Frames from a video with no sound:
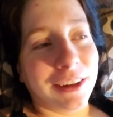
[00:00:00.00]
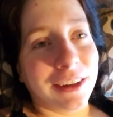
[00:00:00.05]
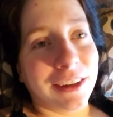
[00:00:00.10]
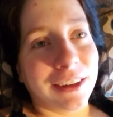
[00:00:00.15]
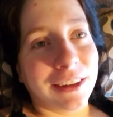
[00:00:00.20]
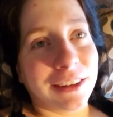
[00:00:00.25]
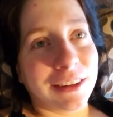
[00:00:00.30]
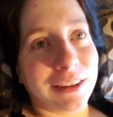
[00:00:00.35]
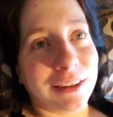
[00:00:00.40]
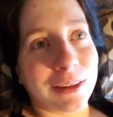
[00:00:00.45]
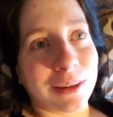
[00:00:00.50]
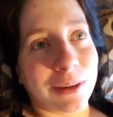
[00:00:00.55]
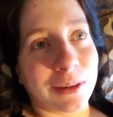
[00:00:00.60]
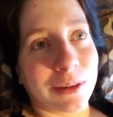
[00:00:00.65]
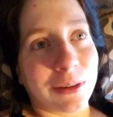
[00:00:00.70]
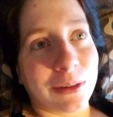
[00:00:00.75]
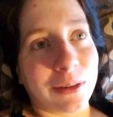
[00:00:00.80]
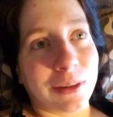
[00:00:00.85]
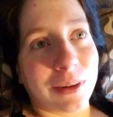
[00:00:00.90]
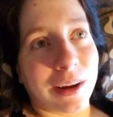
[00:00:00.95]

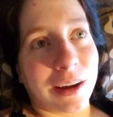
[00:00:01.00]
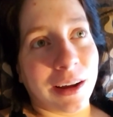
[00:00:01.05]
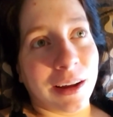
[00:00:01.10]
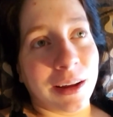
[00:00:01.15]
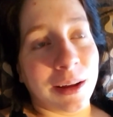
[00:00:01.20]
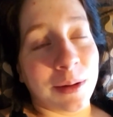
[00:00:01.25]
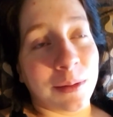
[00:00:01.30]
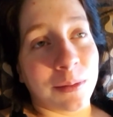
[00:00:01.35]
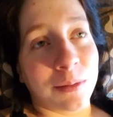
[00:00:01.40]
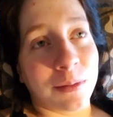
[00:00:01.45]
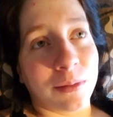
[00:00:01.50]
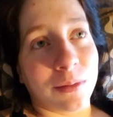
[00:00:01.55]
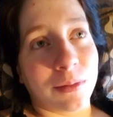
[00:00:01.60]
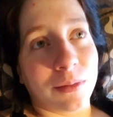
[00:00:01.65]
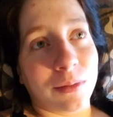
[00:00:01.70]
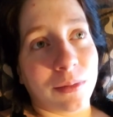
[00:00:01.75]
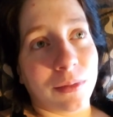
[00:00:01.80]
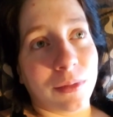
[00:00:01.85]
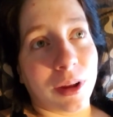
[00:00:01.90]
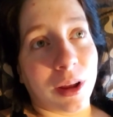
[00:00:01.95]
so I'm
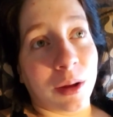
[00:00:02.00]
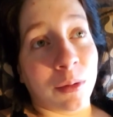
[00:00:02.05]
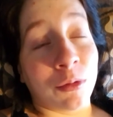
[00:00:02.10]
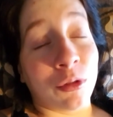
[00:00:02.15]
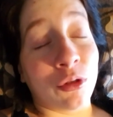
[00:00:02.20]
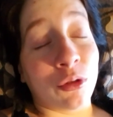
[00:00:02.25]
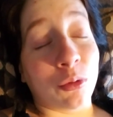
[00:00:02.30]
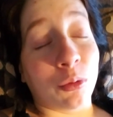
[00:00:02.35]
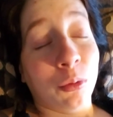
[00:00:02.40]
I'm just